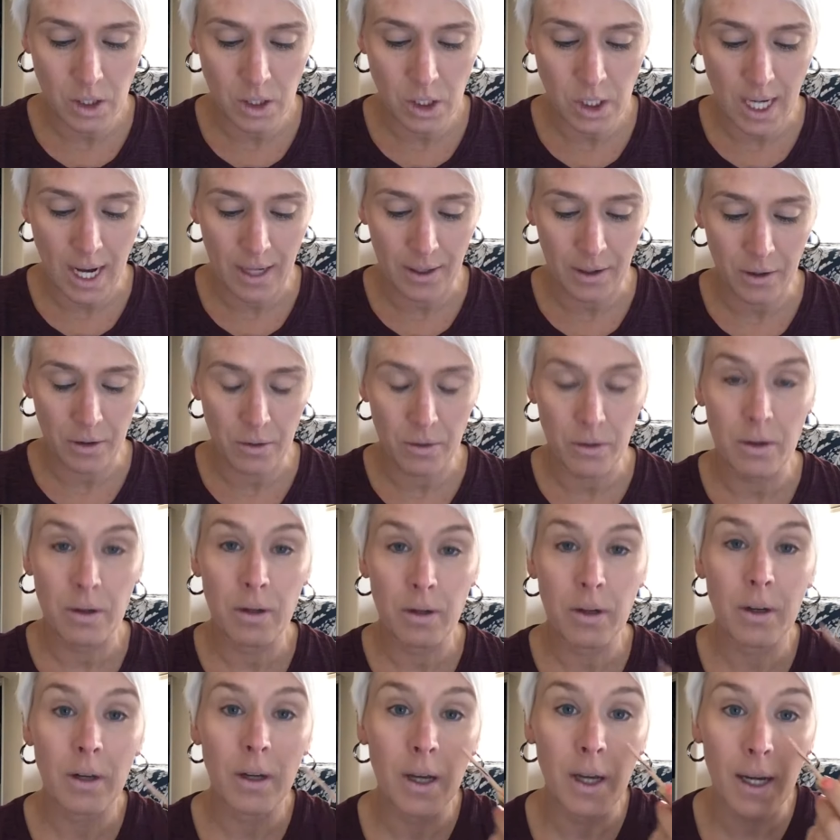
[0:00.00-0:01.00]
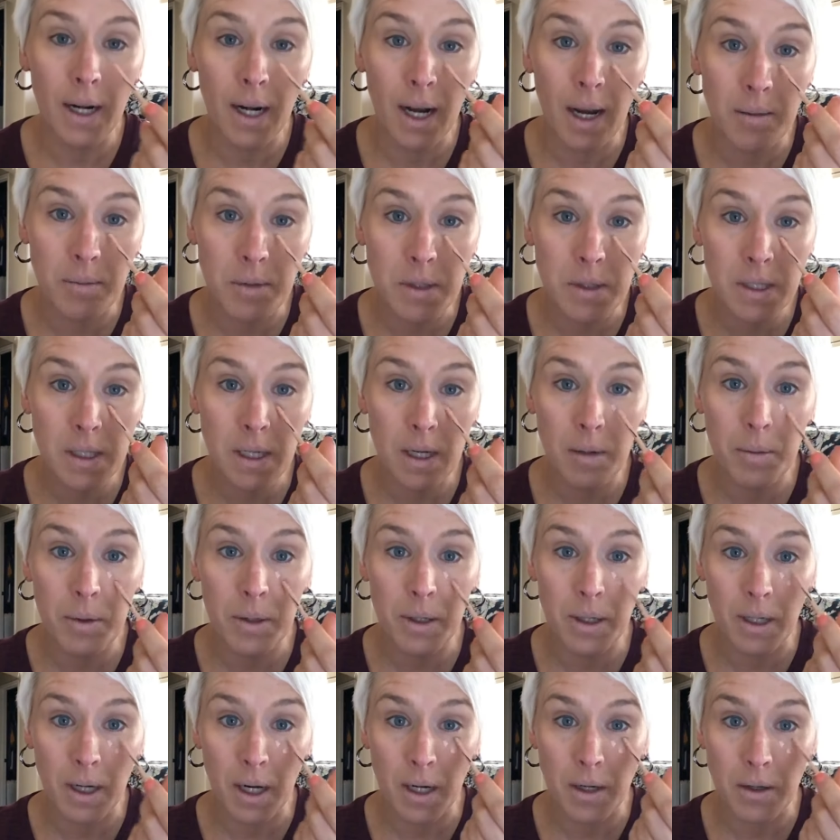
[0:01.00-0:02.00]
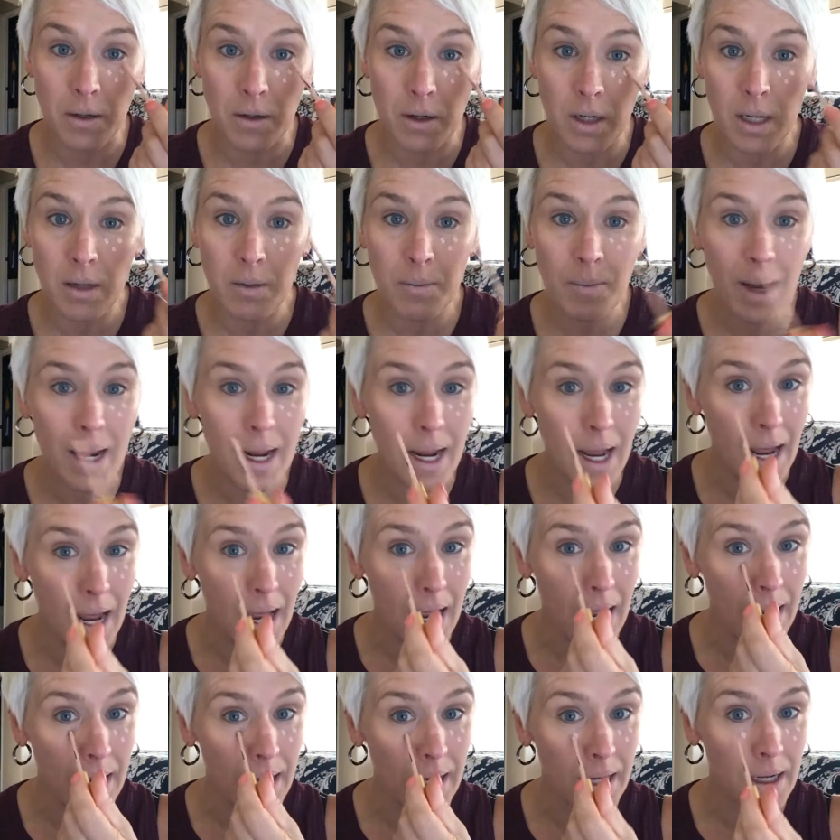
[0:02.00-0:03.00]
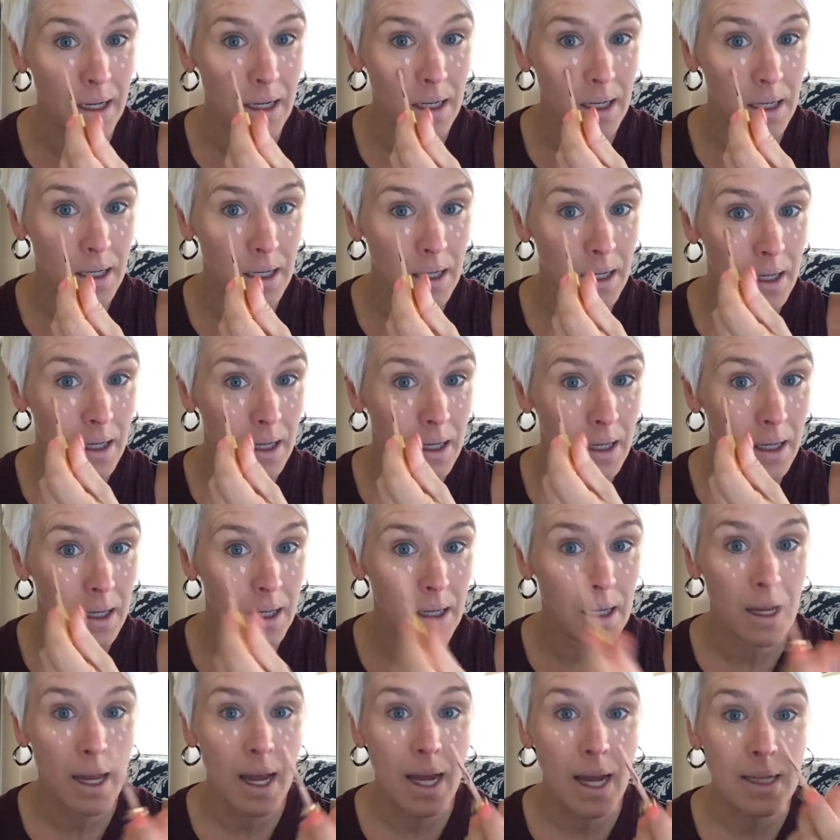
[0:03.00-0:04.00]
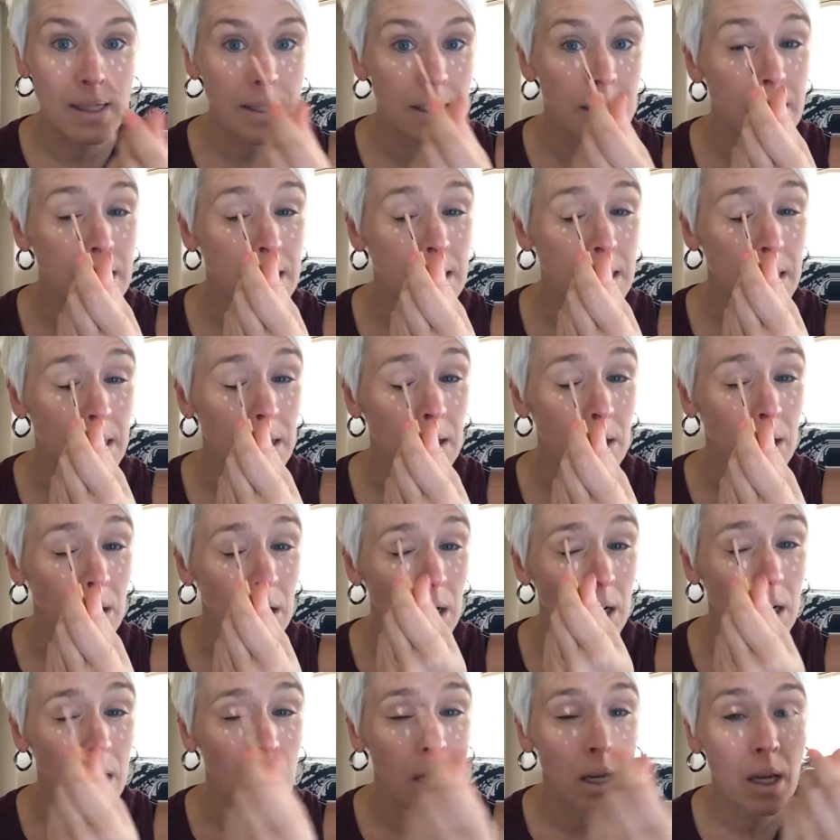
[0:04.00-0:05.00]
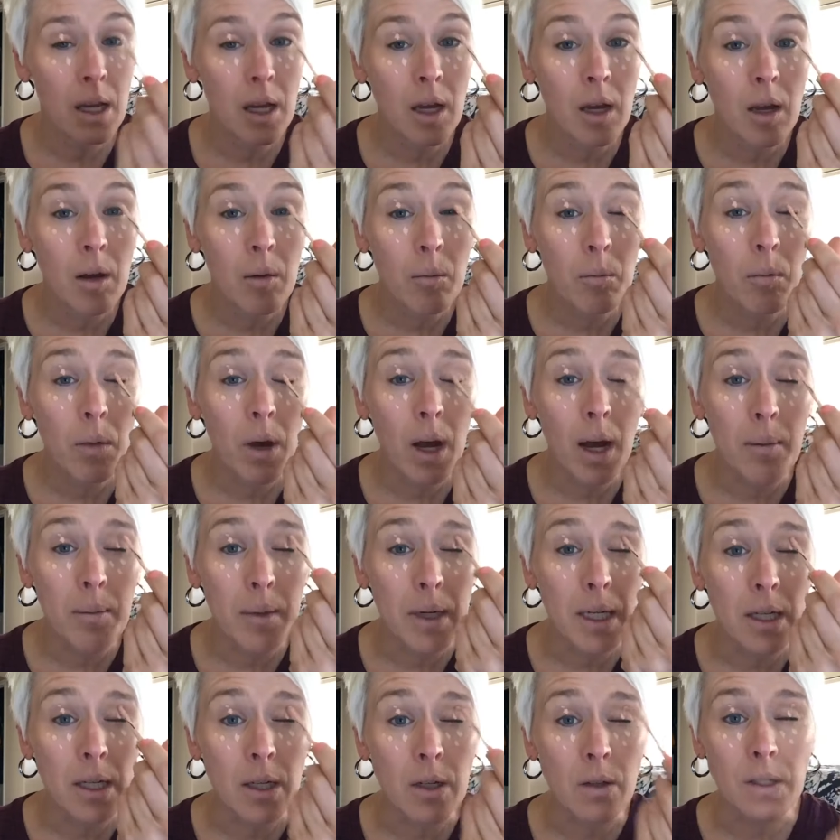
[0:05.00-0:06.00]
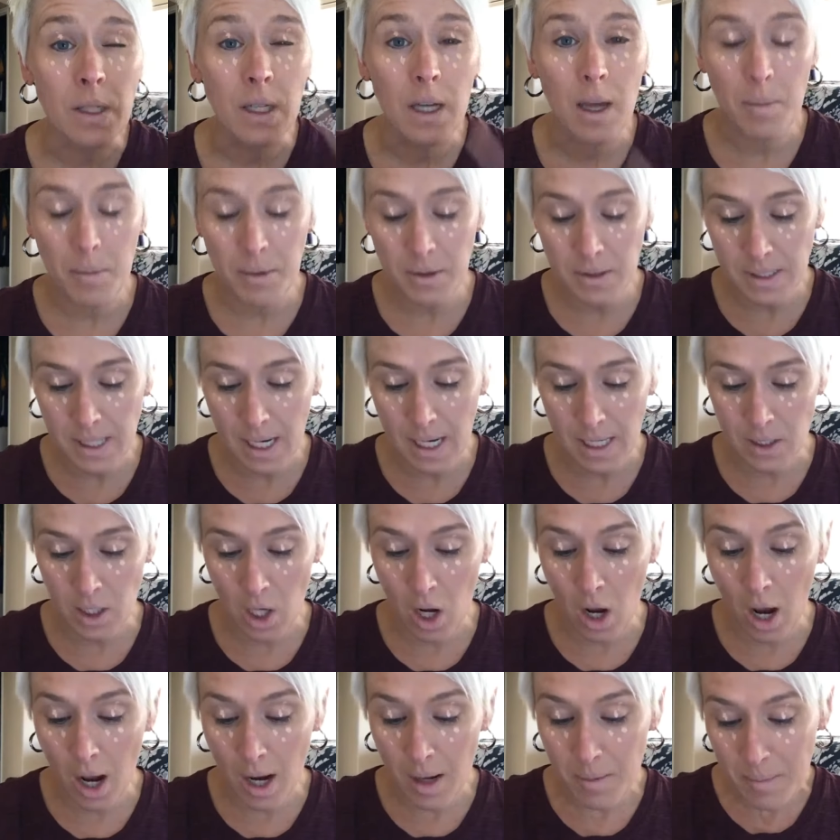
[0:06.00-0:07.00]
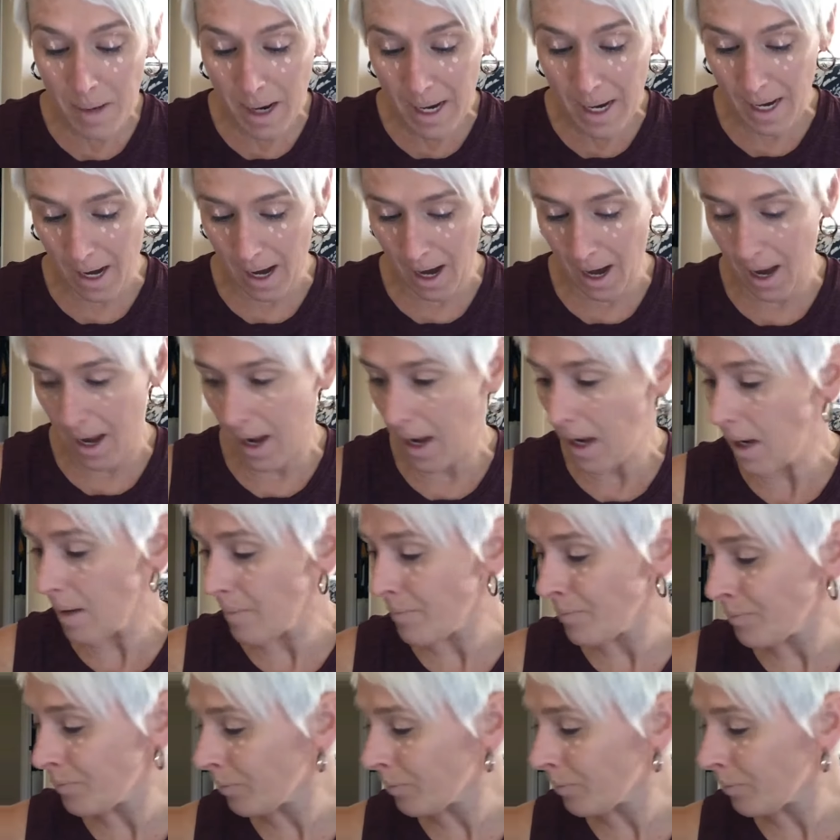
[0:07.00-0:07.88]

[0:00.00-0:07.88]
shadow, and I'm just going to put it underneath my eye as concealer. I'm going to use a couple dots on my eye.